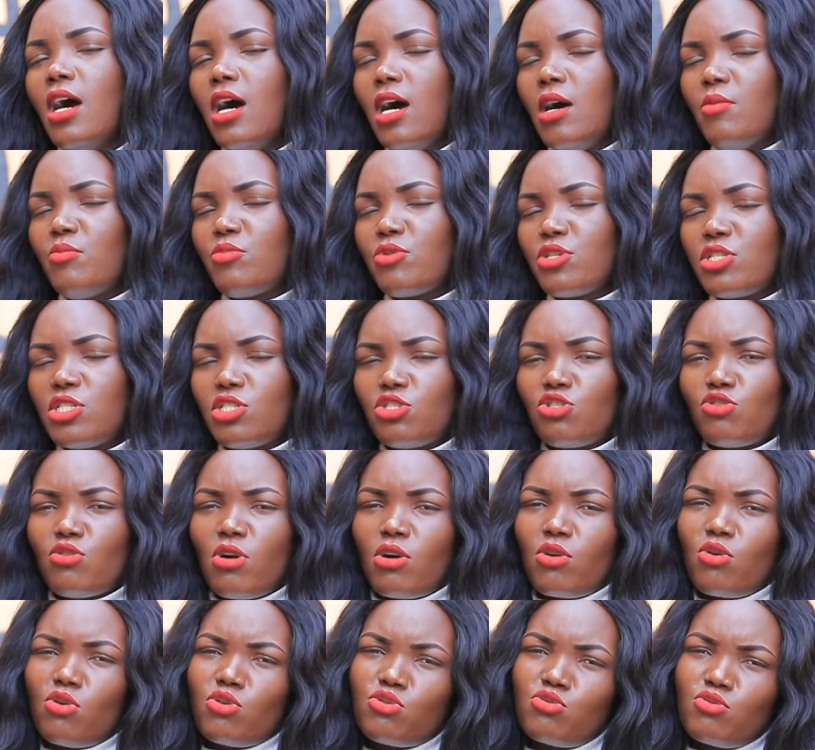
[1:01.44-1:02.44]
I'm pretty sure
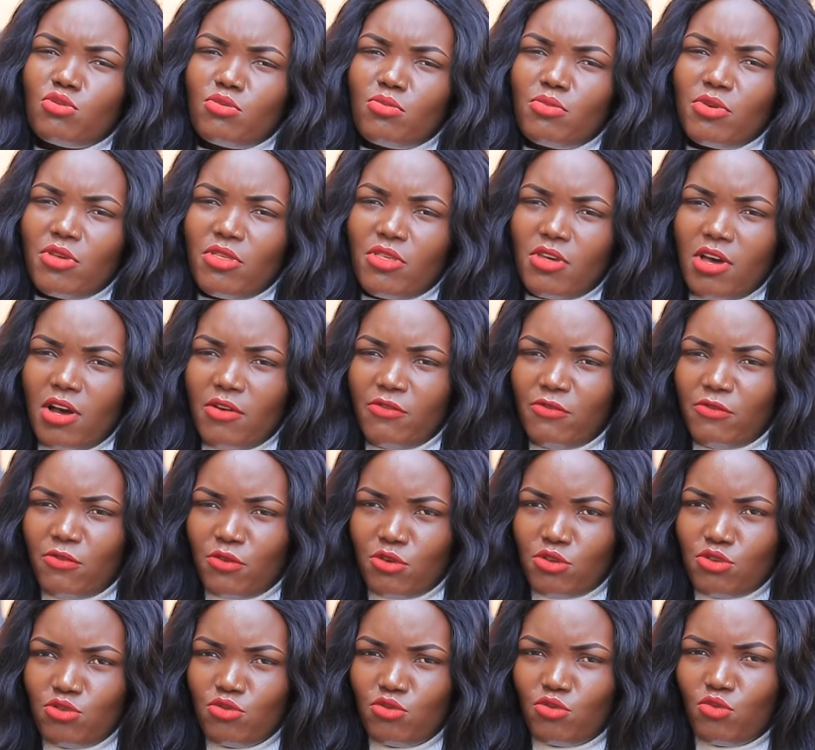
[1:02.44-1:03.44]
God will be there for
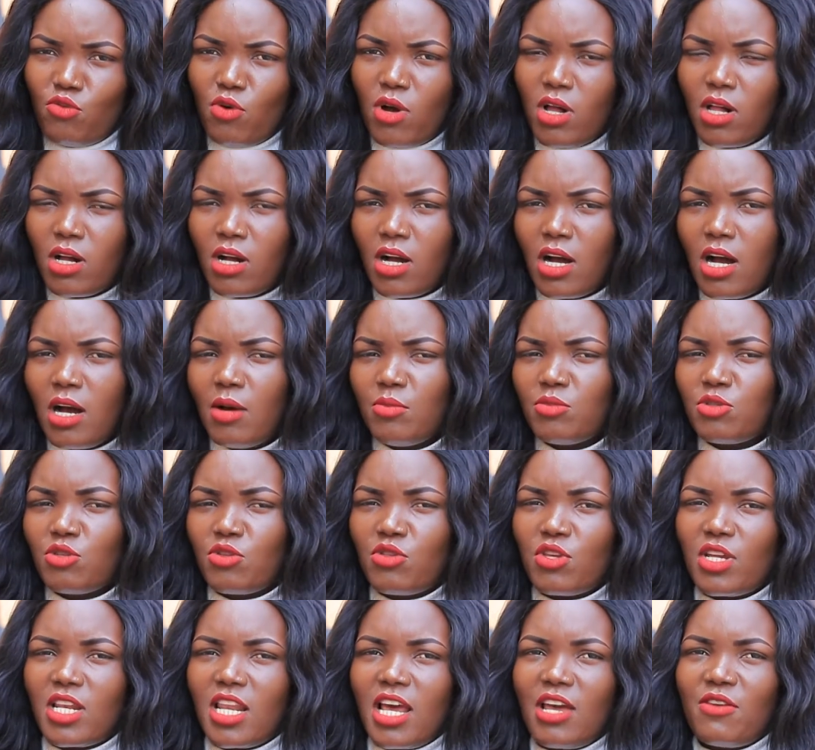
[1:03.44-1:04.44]
you. Welcome to
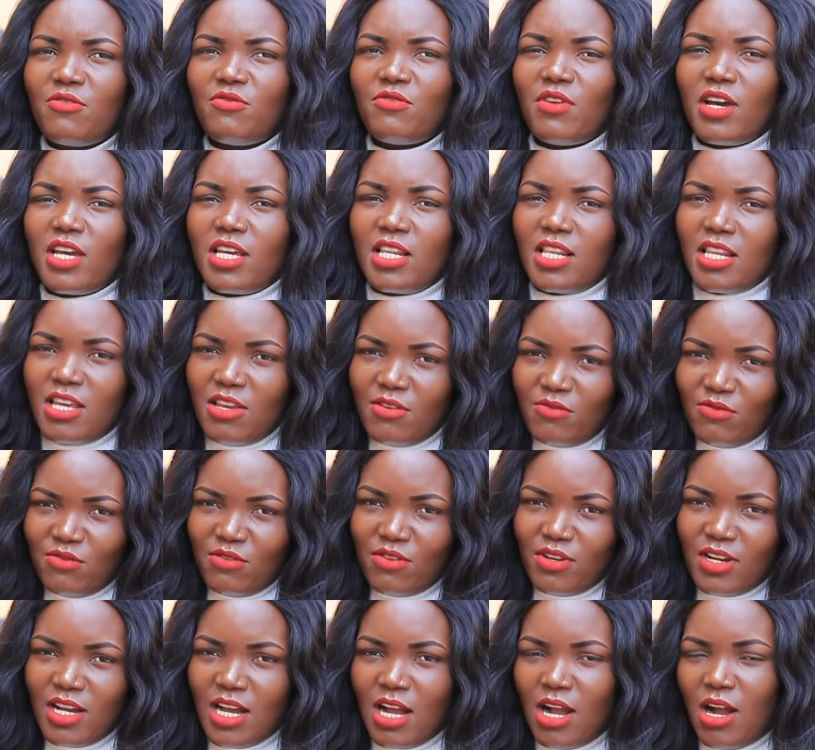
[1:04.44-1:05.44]
the life I live.
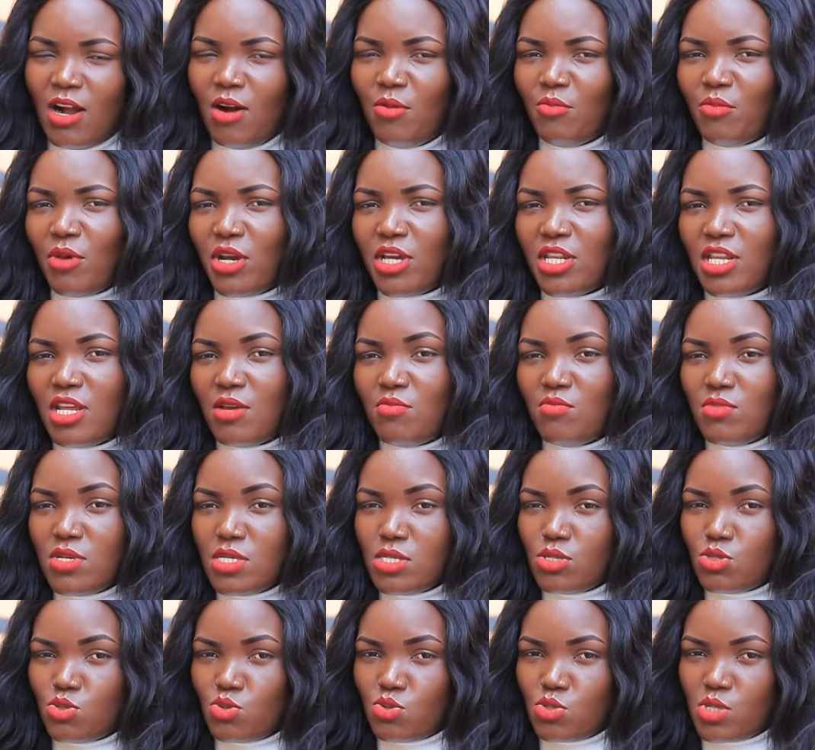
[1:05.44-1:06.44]
My name
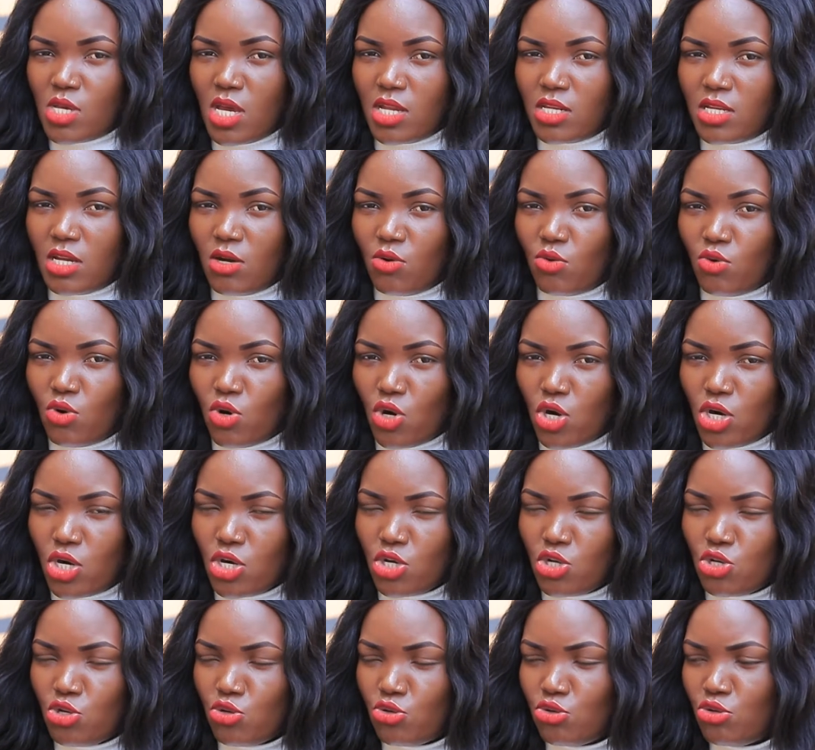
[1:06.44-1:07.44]
is Susan
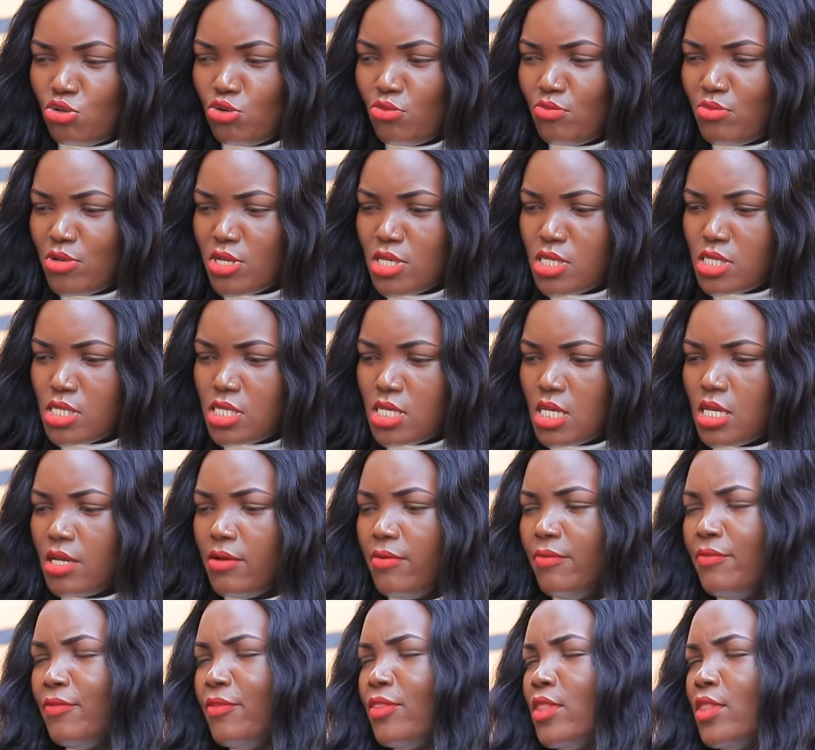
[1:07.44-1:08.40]
Yawor, your new BC.